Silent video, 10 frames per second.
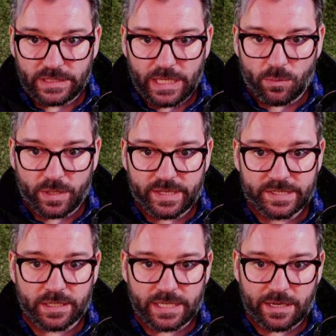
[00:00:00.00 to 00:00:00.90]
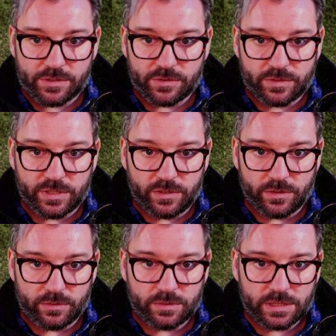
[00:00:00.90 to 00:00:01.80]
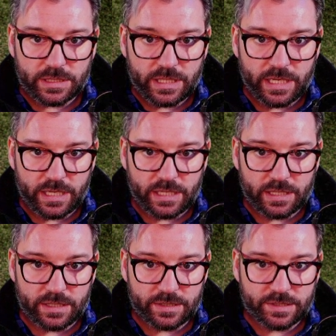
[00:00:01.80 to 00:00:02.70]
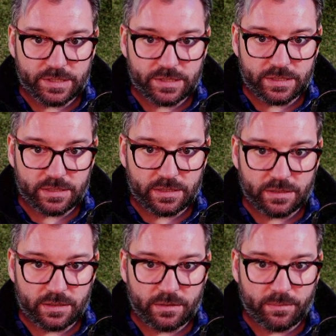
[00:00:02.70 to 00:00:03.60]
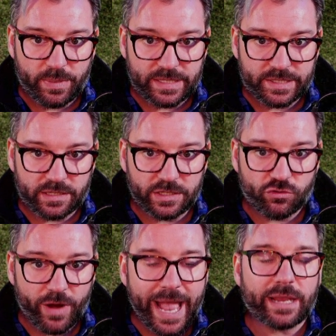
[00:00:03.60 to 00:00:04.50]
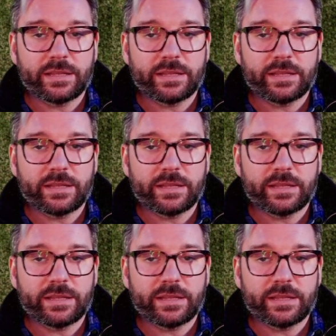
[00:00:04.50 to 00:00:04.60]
And what this allows you to do is basically track